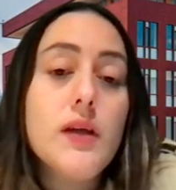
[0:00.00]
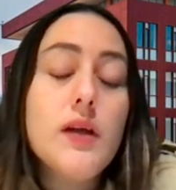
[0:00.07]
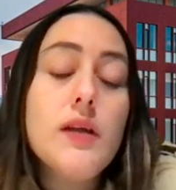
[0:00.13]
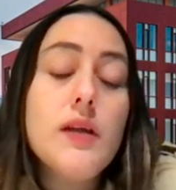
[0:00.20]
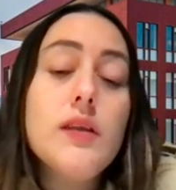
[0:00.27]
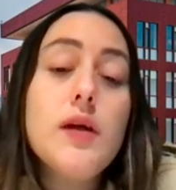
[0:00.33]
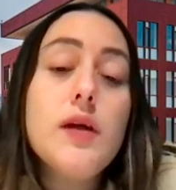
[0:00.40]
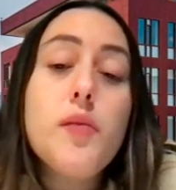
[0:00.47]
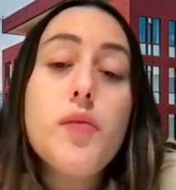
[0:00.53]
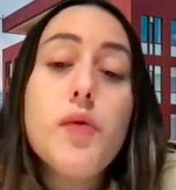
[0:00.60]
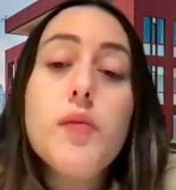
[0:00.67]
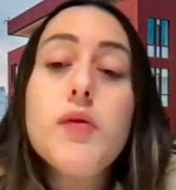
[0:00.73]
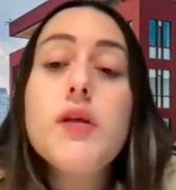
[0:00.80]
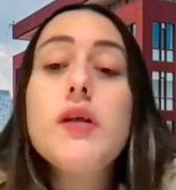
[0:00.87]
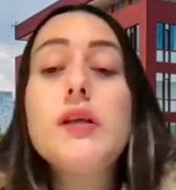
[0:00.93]
The
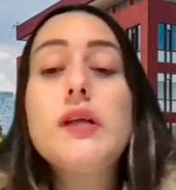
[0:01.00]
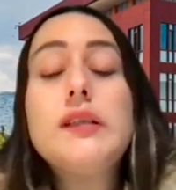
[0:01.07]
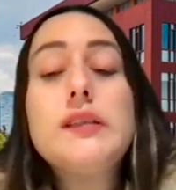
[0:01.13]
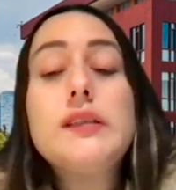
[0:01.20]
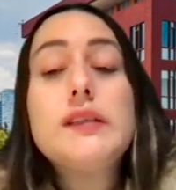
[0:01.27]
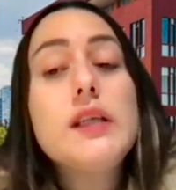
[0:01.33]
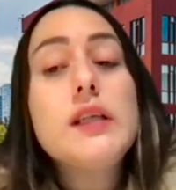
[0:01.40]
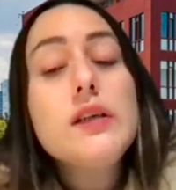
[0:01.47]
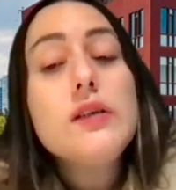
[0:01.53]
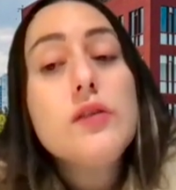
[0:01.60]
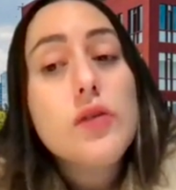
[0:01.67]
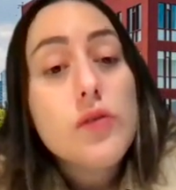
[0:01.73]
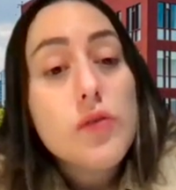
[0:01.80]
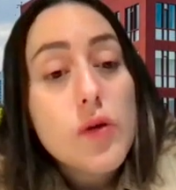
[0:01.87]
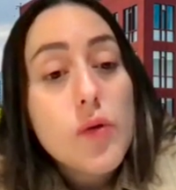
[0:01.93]
preeminent skill
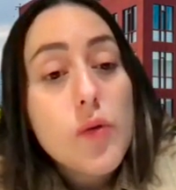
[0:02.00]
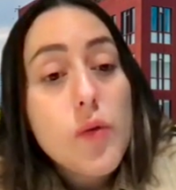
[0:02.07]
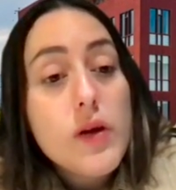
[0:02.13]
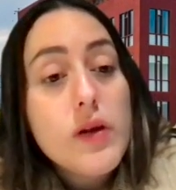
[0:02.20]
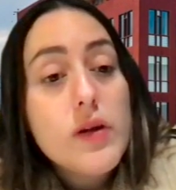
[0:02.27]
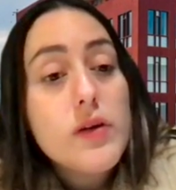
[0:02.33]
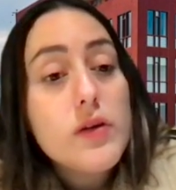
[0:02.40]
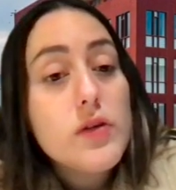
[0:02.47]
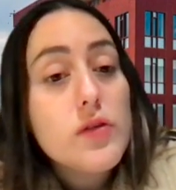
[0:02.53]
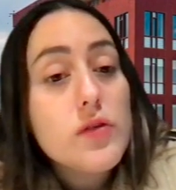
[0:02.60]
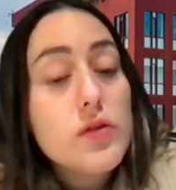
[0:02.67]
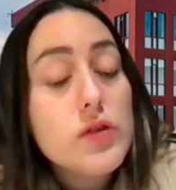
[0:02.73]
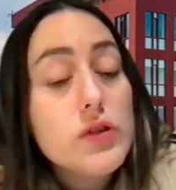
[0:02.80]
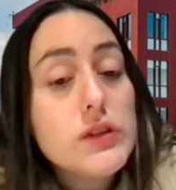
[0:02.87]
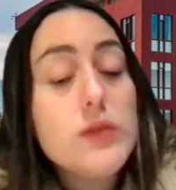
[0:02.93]
required
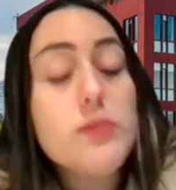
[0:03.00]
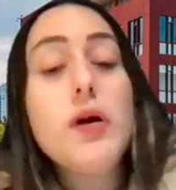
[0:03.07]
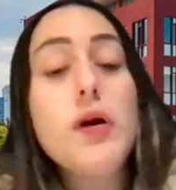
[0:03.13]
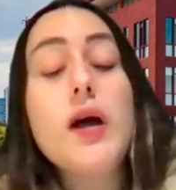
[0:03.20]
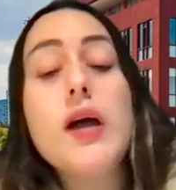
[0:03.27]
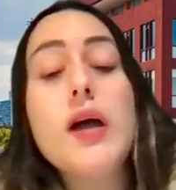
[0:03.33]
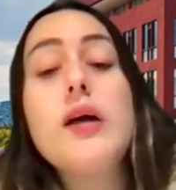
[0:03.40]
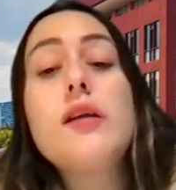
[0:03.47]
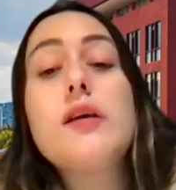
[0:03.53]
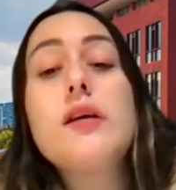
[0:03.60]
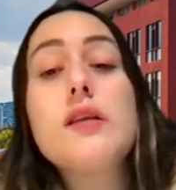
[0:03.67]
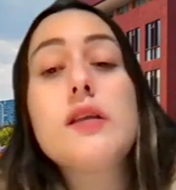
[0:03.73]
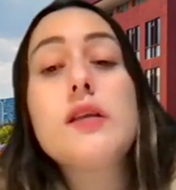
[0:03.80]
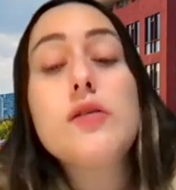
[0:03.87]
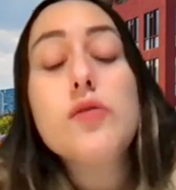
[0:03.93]
to ship ahead
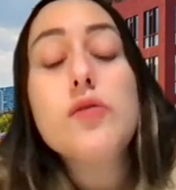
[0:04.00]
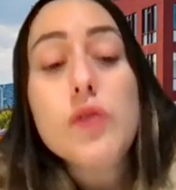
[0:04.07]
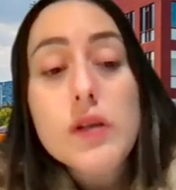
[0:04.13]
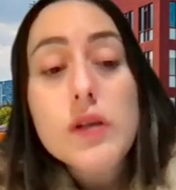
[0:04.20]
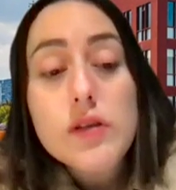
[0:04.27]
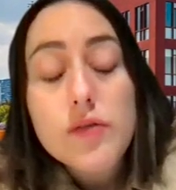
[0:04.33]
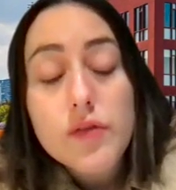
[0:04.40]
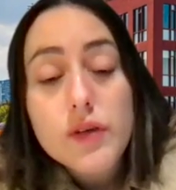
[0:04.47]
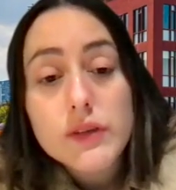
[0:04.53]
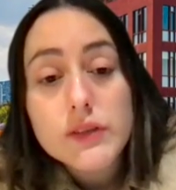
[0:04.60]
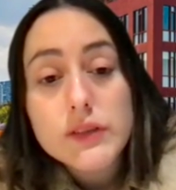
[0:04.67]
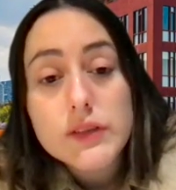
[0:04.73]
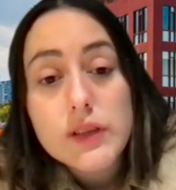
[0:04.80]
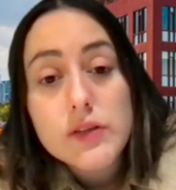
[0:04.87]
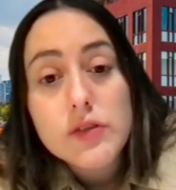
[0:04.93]
in the 21st
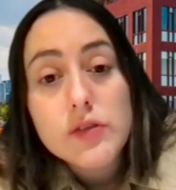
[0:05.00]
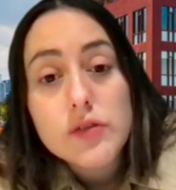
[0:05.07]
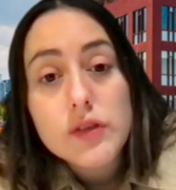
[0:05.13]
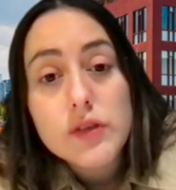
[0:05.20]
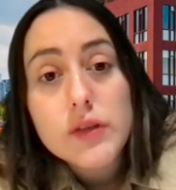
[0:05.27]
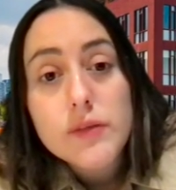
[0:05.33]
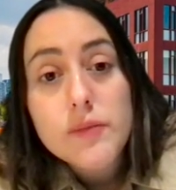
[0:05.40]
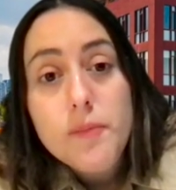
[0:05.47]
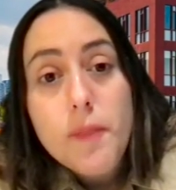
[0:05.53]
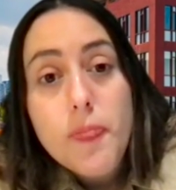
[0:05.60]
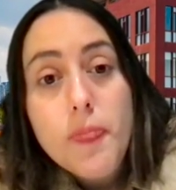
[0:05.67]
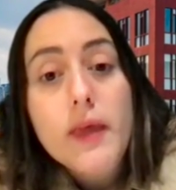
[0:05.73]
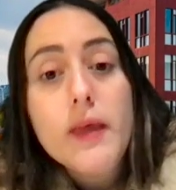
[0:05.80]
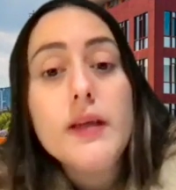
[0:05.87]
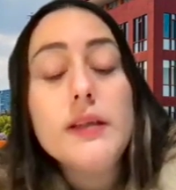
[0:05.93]
century
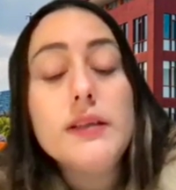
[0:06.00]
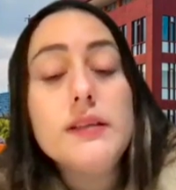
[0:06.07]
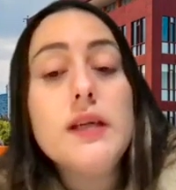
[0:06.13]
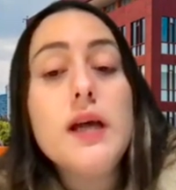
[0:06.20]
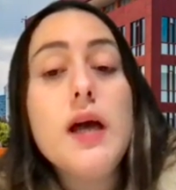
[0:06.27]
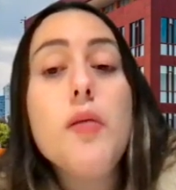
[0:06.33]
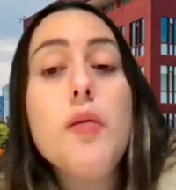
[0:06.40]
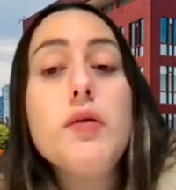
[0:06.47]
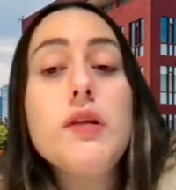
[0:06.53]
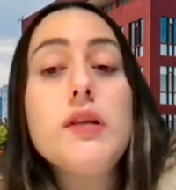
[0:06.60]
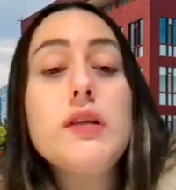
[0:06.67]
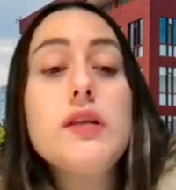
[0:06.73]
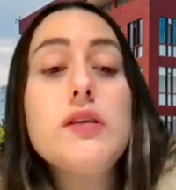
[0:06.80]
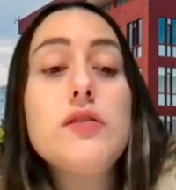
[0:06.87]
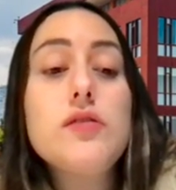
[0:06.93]
is the
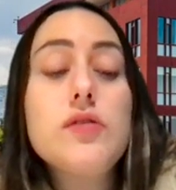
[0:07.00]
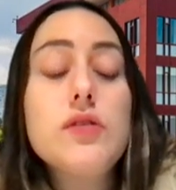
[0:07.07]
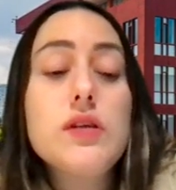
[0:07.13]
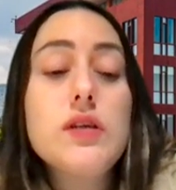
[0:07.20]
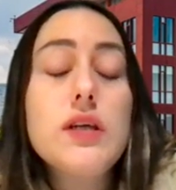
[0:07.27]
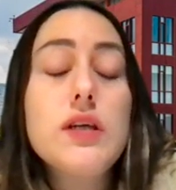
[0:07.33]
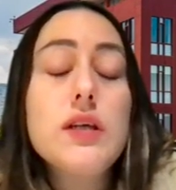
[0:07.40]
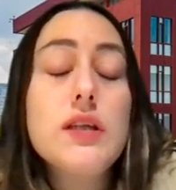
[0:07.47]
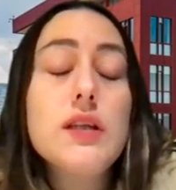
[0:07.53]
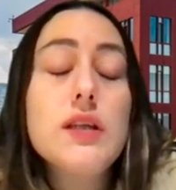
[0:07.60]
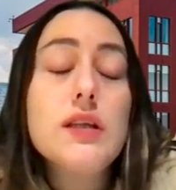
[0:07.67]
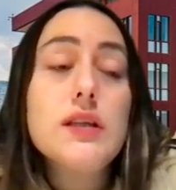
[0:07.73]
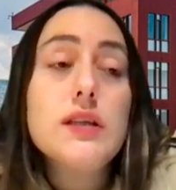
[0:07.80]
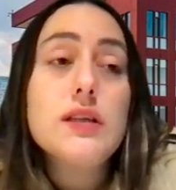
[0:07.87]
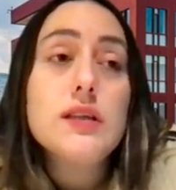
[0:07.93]
ability to see
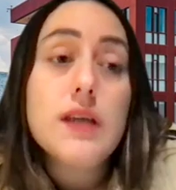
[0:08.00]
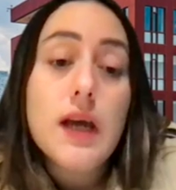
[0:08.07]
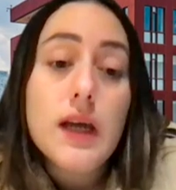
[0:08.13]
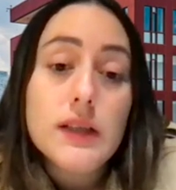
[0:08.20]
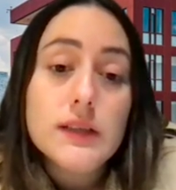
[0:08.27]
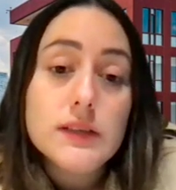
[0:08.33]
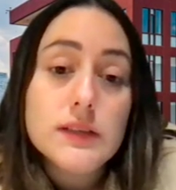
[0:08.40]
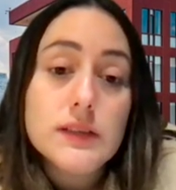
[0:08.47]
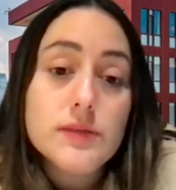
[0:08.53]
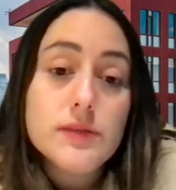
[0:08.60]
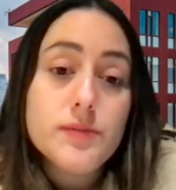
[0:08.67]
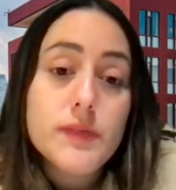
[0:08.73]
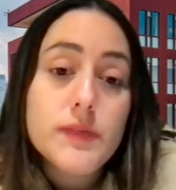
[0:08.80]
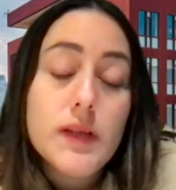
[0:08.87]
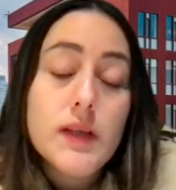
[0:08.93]
in size.
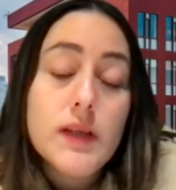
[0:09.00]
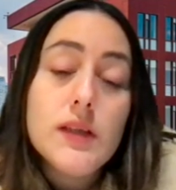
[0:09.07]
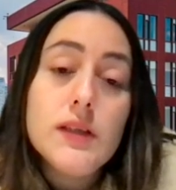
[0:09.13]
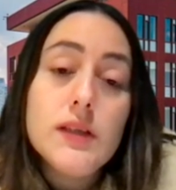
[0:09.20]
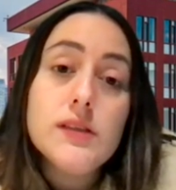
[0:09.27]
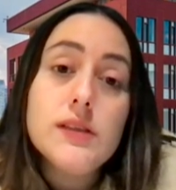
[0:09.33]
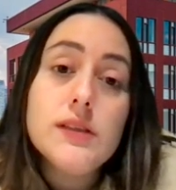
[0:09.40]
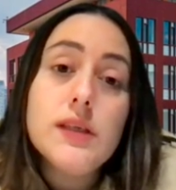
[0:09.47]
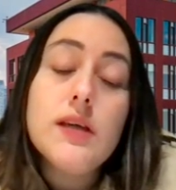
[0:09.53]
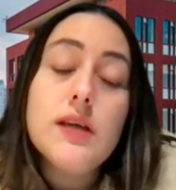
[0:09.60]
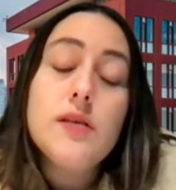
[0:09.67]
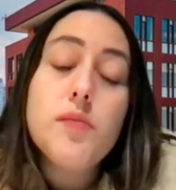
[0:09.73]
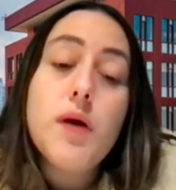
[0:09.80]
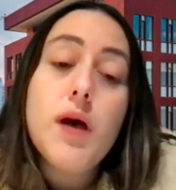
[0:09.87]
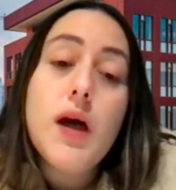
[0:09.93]
This is
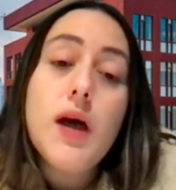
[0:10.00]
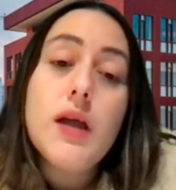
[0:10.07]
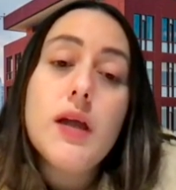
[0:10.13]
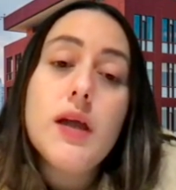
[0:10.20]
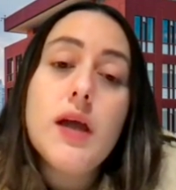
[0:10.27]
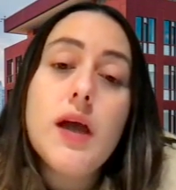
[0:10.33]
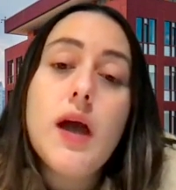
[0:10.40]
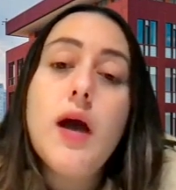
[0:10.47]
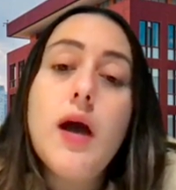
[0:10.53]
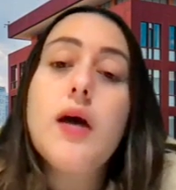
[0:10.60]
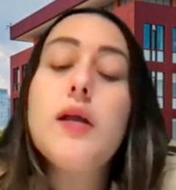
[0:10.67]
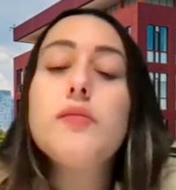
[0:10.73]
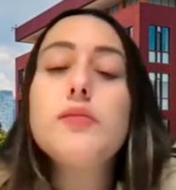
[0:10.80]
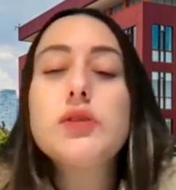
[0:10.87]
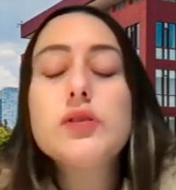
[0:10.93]
said by
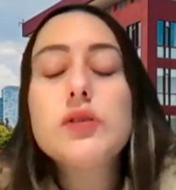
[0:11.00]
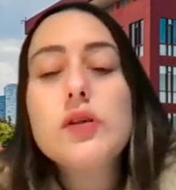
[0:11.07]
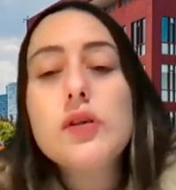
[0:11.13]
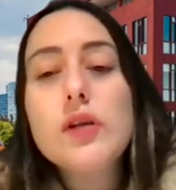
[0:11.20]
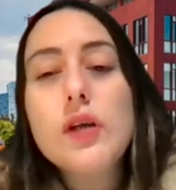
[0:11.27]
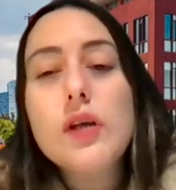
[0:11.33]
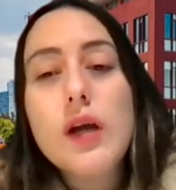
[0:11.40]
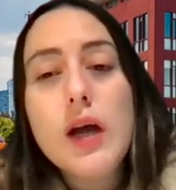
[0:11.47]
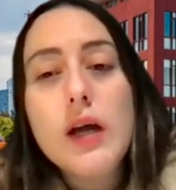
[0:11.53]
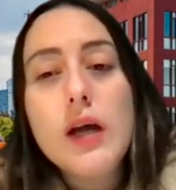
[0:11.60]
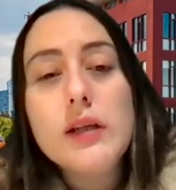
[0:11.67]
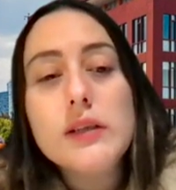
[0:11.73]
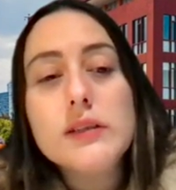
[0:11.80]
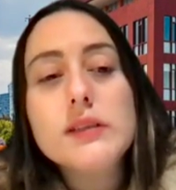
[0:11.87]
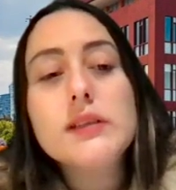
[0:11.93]
Adamson
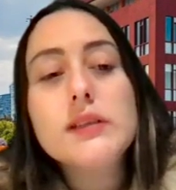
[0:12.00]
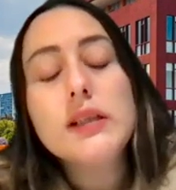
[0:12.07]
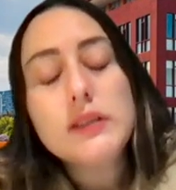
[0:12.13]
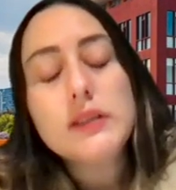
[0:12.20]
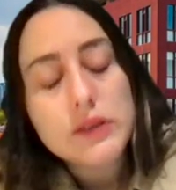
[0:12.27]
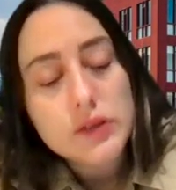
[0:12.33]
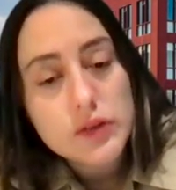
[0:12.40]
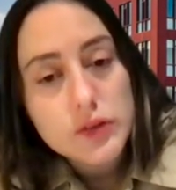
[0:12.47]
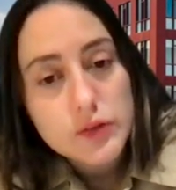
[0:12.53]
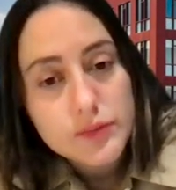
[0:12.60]
and Sketchell.